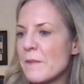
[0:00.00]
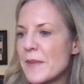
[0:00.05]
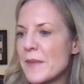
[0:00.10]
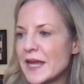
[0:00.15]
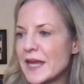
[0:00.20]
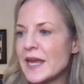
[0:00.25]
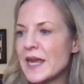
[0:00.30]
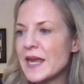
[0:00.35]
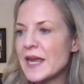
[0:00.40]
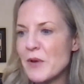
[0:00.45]
I'm
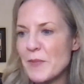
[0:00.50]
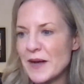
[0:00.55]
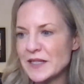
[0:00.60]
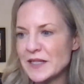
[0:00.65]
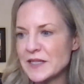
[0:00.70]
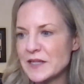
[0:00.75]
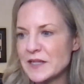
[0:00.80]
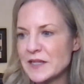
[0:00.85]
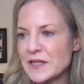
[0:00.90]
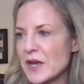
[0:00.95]
making him a
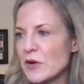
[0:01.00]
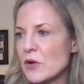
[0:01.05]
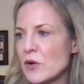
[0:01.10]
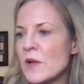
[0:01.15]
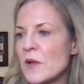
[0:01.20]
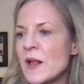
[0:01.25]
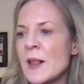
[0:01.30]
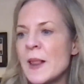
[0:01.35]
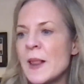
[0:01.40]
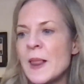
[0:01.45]
pasta
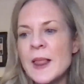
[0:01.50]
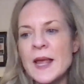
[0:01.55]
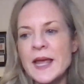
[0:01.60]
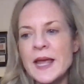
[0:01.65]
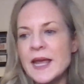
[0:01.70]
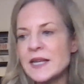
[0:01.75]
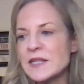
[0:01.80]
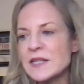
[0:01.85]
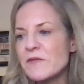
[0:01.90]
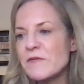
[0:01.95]
meal,
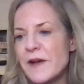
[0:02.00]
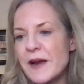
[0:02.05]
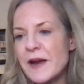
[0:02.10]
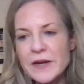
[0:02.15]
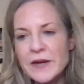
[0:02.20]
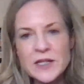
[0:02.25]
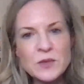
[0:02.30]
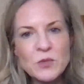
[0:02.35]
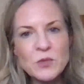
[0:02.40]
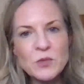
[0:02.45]
he has a
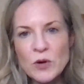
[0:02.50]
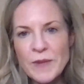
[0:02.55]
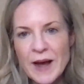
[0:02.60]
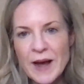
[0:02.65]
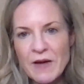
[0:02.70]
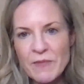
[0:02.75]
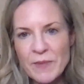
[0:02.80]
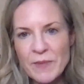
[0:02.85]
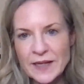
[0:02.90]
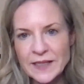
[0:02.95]
very small
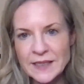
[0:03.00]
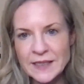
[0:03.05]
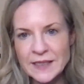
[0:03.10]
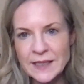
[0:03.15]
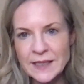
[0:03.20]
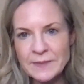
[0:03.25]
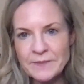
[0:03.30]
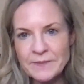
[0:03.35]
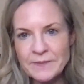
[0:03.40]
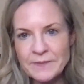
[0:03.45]
amount of
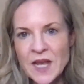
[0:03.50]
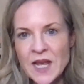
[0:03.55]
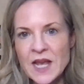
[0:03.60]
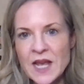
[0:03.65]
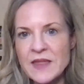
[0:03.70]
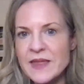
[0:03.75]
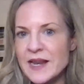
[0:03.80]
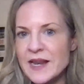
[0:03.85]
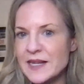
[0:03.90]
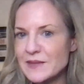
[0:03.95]
pasta.
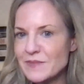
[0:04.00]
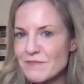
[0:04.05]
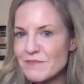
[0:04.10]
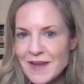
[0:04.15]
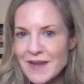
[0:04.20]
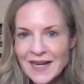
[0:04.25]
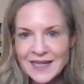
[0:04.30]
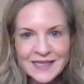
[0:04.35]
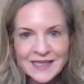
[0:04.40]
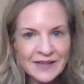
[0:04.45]
Then it's
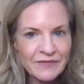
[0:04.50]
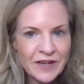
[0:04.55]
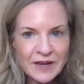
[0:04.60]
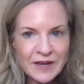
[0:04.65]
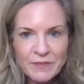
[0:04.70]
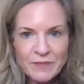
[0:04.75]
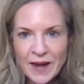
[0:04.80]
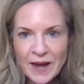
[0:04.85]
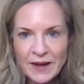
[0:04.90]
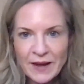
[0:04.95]

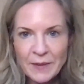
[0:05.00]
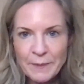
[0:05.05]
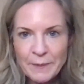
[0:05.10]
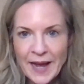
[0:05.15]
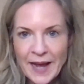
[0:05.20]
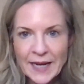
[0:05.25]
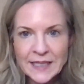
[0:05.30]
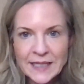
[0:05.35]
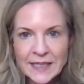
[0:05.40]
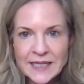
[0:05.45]
massively
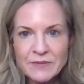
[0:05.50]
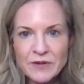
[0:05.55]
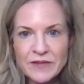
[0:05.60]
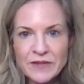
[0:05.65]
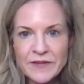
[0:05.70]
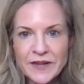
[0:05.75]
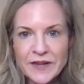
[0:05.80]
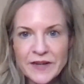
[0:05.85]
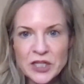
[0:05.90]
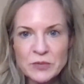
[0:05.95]
packed in
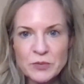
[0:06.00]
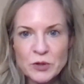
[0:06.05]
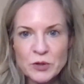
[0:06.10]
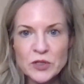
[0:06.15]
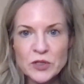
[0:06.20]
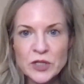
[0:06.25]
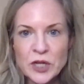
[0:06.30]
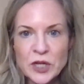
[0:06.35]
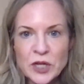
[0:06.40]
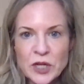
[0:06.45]
with
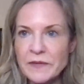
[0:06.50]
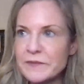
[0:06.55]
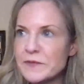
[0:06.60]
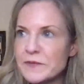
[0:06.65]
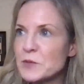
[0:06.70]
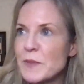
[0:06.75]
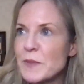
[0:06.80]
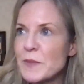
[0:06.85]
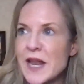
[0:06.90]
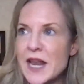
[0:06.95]
vegetables. So you have
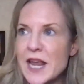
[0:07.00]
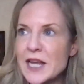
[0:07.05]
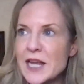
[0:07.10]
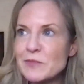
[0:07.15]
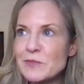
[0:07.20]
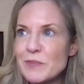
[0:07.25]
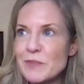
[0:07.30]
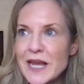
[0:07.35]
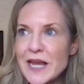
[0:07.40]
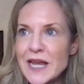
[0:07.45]

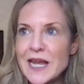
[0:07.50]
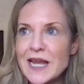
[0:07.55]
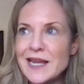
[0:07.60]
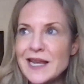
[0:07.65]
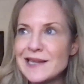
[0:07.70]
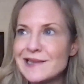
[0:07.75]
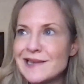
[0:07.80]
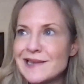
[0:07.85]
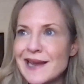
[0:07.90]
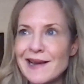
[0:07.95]
spinach,
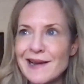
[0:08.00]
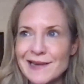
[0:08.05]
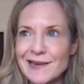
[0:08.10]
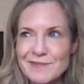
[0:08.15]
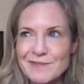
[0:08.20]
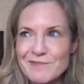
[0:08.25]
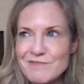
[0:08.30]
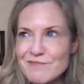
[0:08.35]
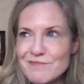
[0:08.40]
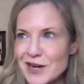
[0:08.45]
peas, he
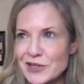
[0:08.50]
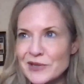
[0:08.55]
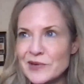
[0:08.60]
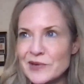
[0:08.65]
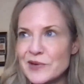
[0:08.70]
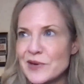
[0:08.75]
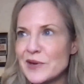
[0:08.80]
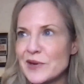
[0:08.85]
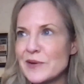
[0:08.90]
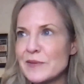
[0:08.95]
likes
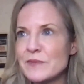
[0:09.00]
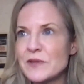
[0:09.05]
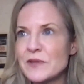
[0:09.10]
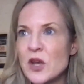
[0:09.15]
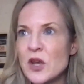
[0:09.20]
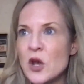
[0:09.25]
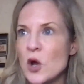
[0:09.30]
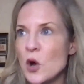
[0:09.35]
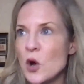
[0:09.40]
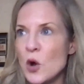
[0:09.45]

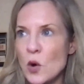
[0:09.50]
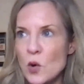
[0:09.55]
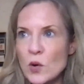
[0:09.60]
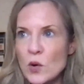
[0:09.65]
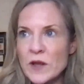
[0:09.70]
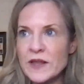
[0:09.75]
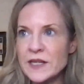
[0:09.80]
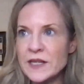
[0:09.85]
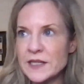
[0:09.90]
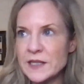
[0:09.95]
mushrooms,
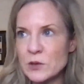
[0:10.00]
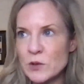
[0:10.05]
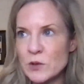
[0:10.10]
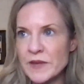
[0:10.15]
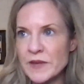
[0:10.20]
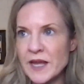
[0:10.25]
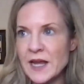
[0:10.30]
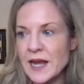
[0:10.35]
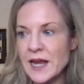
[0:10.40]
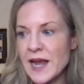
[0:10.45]
all of this sort
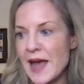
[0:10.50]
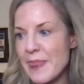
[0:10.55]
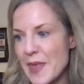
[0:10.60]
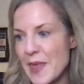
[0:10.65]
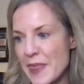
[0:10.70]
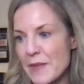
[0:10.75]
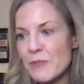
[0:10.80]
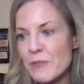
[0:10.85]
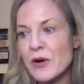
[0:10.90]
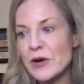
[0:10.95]
of thing. And
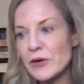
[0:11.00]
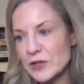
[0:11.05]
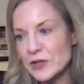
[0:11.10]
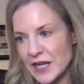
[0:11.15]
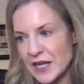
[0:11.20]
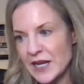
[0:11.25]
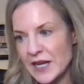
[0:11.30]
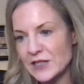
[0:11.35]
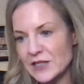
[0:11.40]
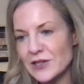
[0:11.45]
then the
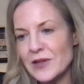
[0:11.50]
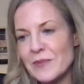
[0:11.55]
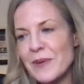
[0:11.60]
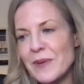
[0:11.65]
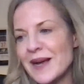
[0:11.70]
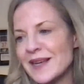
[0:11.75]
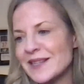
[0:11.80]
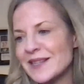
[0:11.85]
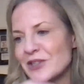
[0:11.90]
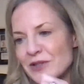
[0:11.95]
protein. So the
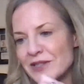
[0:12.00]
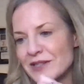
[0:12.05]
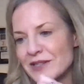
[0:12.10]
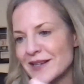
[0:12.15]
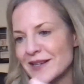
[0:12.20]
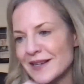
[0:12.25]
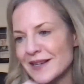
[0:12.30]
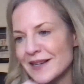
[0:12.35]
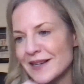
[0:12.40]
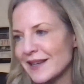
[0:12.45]
pasta is
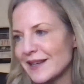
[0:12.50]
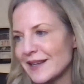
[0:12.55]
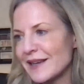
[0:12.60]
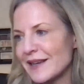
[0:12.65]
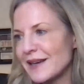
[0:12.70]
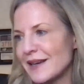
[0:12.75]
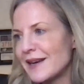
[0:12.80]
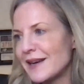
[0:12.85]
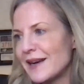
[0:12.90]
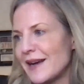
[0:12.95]
like
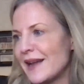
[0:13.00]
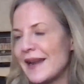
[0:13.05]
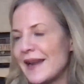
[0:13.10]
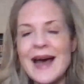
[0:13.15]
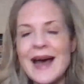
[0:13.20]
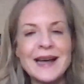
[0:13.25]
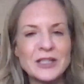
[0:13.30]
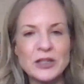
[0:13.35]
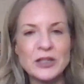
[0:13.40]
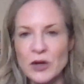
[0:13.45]
an
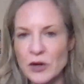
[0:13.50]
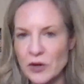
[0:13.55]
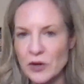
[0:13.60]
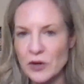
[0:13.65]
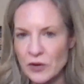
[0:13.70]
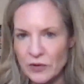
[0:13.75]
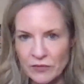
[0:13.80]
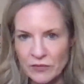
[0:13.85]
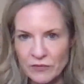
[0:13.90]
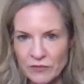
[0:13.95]

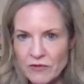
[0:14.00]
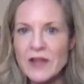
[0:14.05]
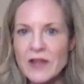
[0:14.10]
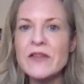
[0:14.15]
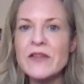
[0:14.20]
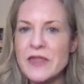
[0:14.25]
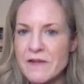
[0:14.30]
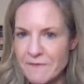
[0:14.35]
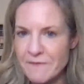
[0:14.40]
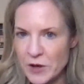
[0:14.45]
add-on rather
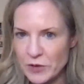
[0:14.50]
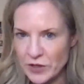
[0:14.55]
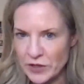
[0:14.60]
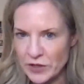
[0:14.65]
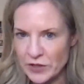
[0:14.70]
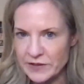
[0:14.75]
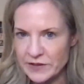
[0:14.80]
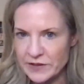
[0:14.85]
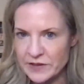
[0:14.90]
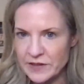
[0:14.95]
than the
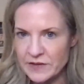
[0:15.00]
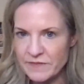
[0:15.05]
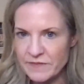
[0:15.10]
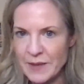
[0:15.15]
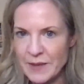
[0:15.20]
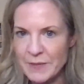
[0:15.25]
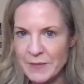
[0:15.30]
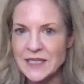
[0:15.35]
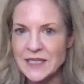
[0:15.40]
focus, if that